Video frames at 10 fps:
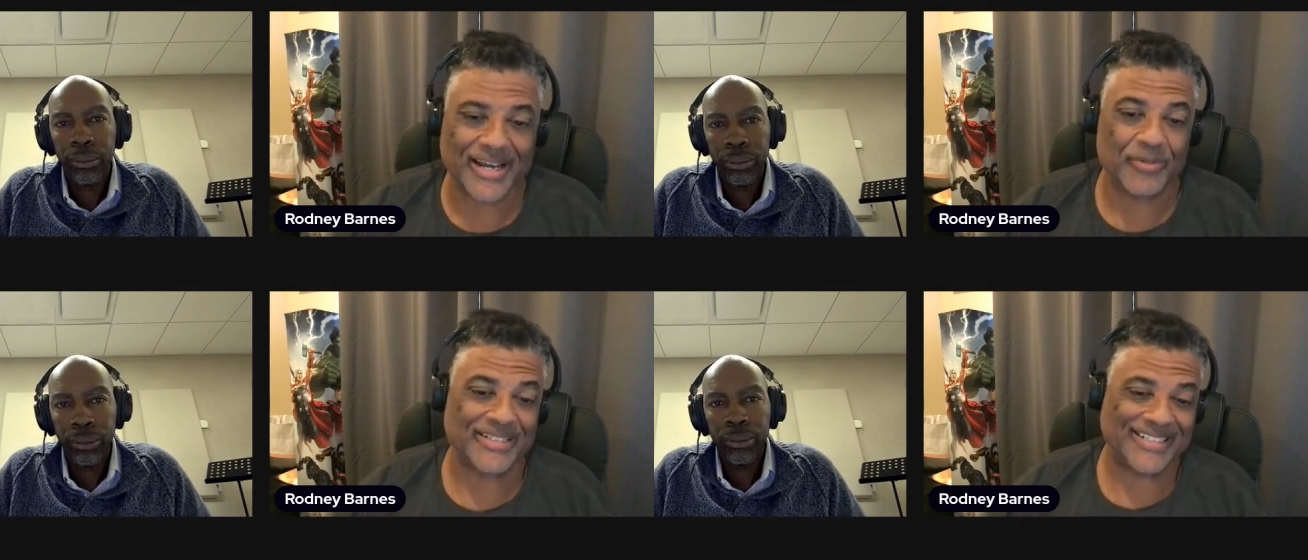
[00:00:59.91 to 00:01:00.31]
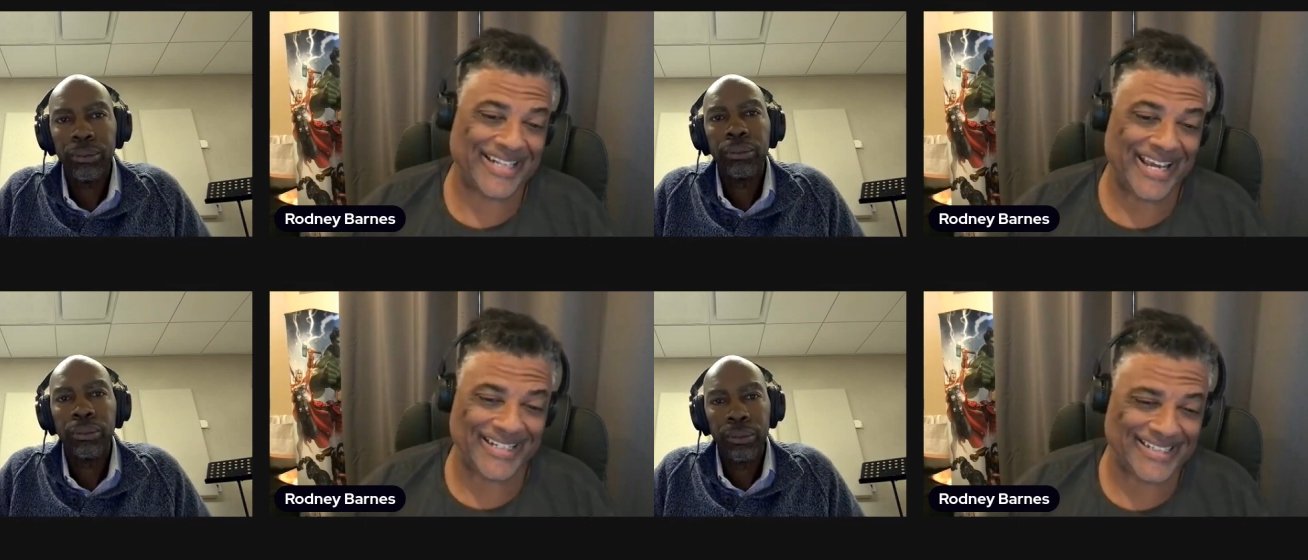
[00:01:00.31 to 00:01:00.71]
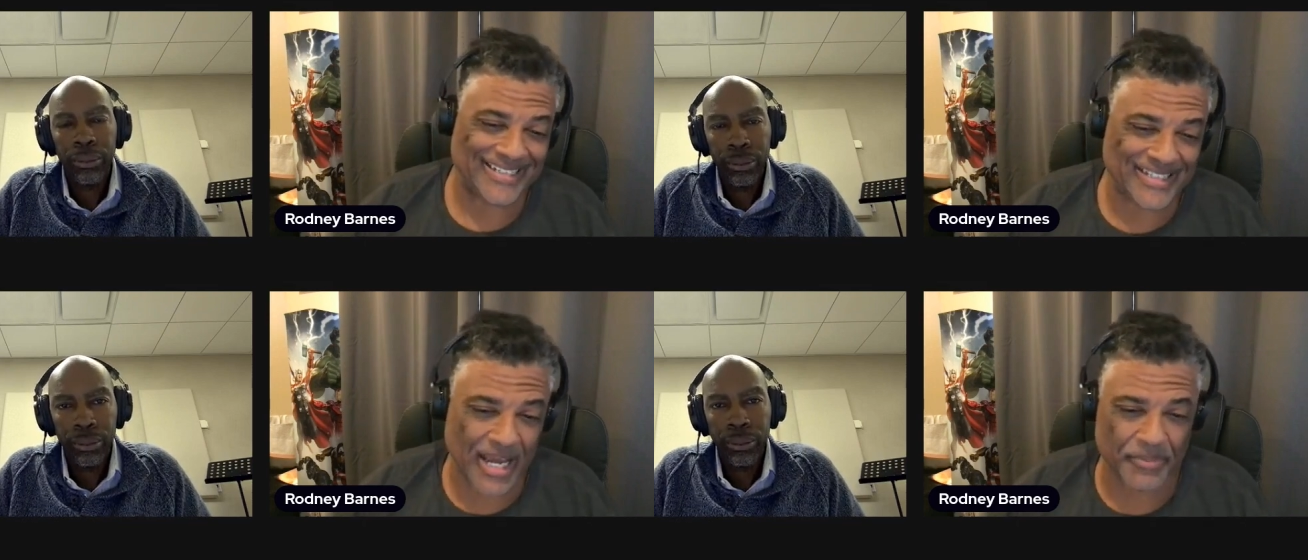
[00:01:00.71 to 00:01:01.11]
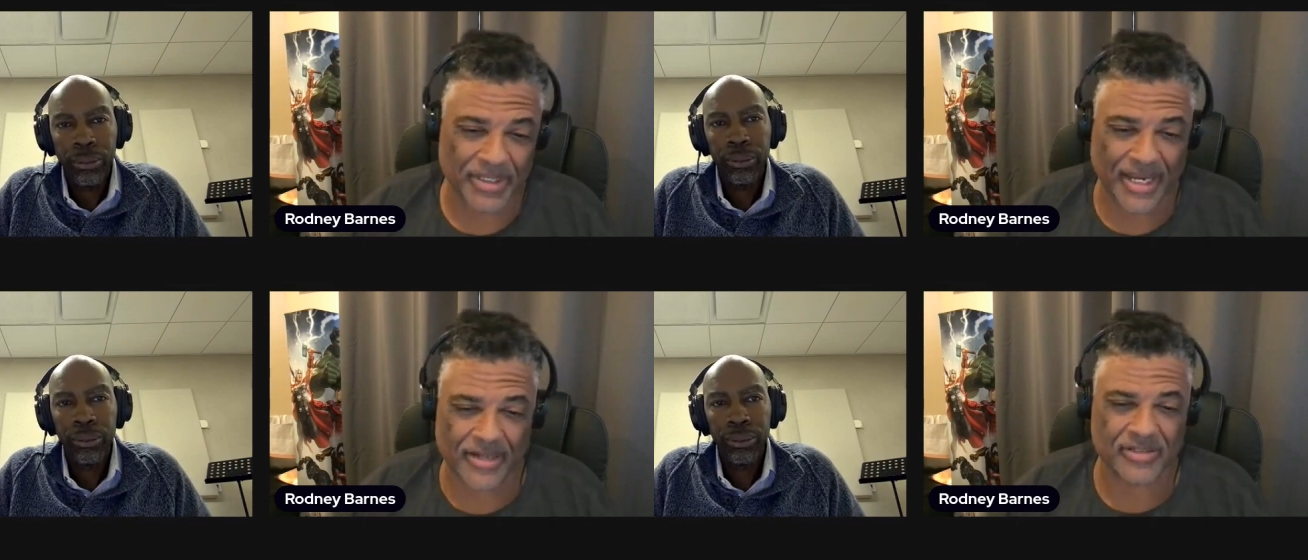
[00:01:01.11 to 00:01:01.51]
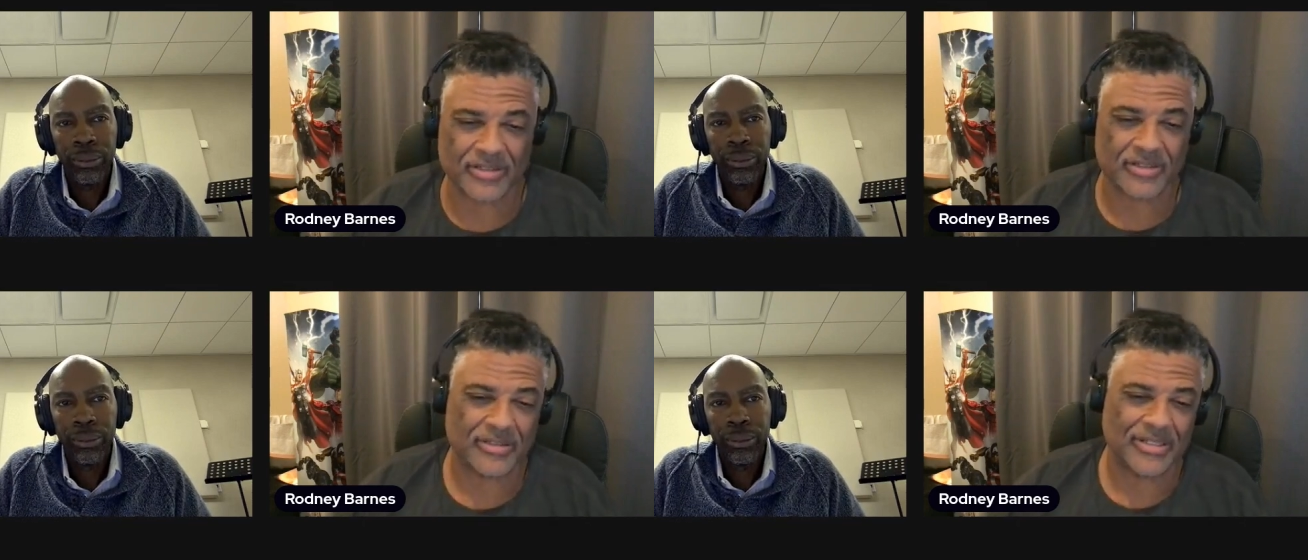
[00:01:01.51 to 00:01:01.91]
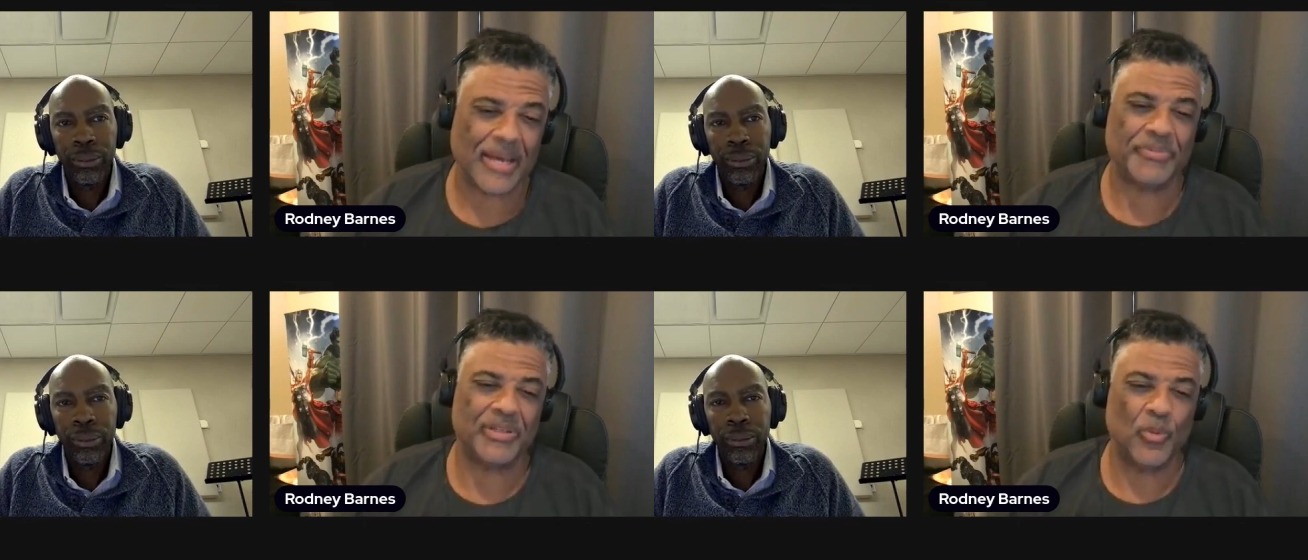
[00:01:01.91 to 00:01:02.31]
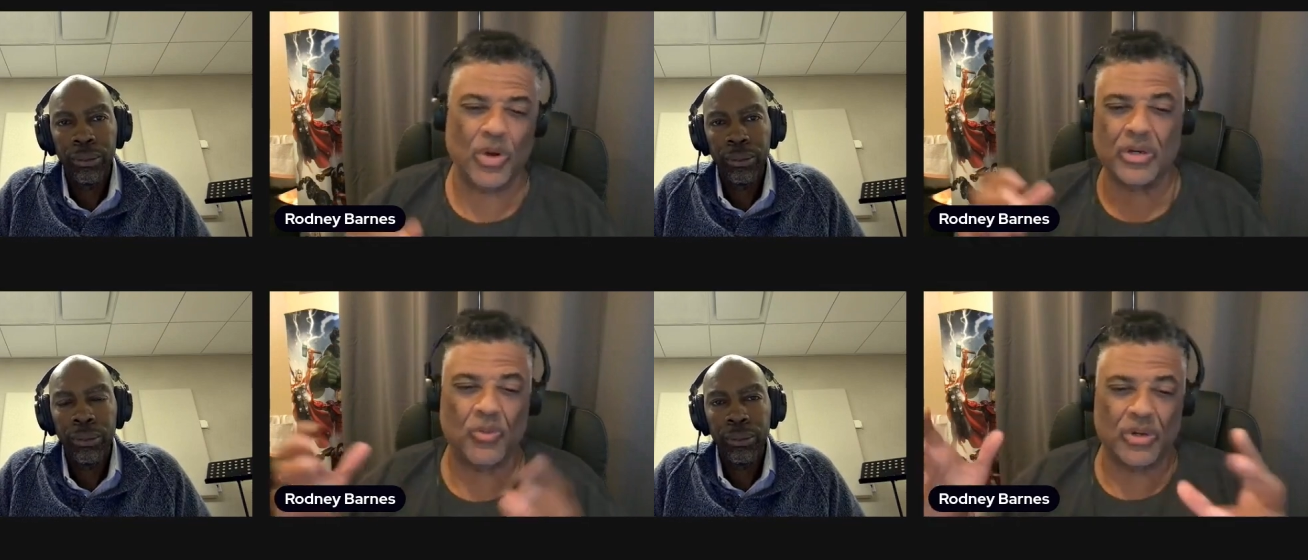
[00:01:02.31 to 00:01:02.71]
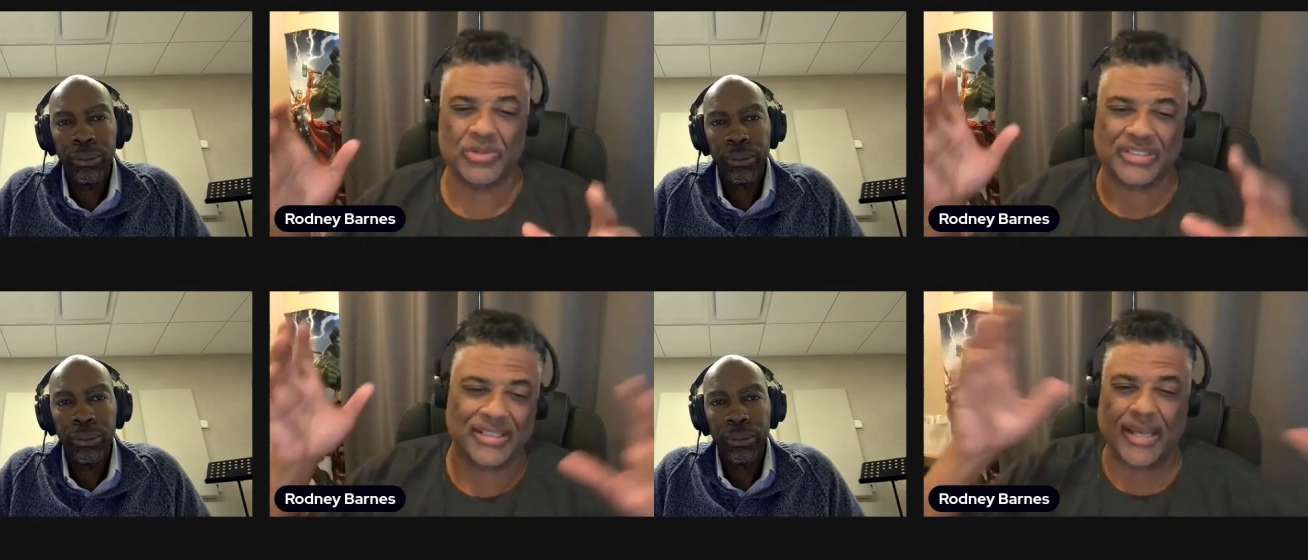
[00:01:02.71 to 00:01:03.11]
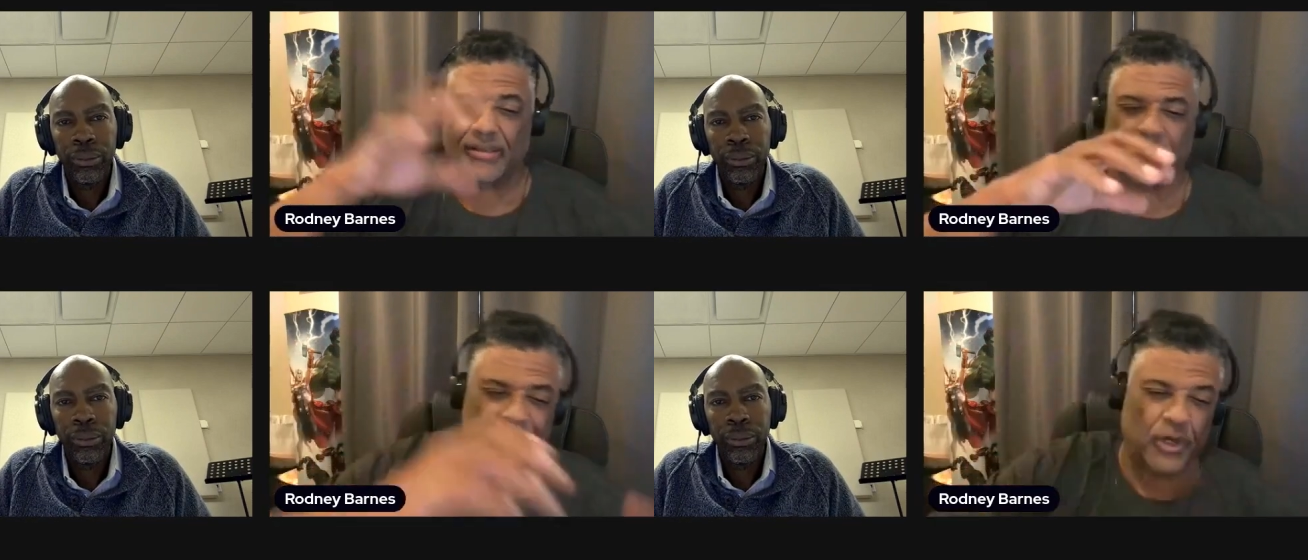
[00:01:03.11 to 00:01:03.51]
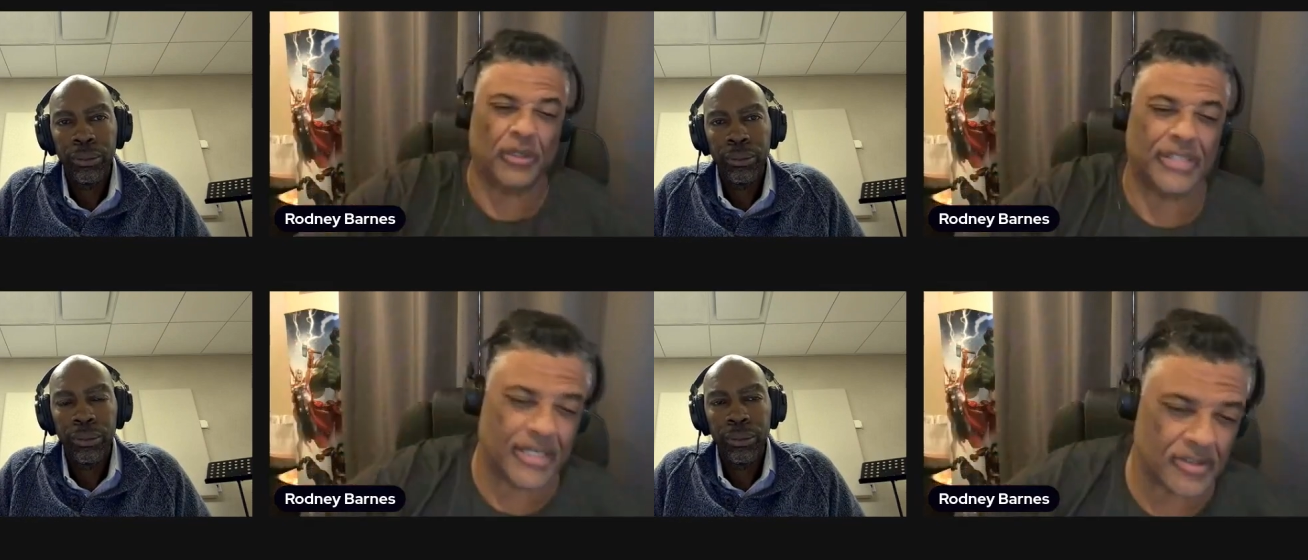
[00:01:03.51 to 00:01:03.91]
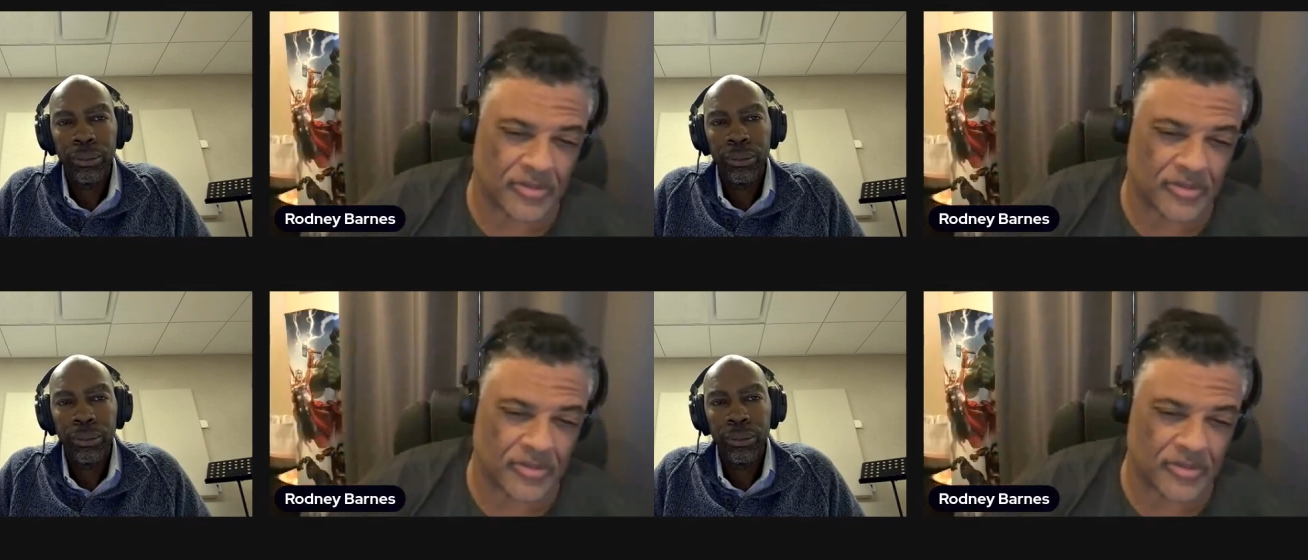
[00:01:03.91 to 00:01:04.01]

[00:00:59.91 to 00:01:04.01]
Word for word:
Speaker 1: I would stand at the top of The Exorcist steps and wonder what it was like to fall down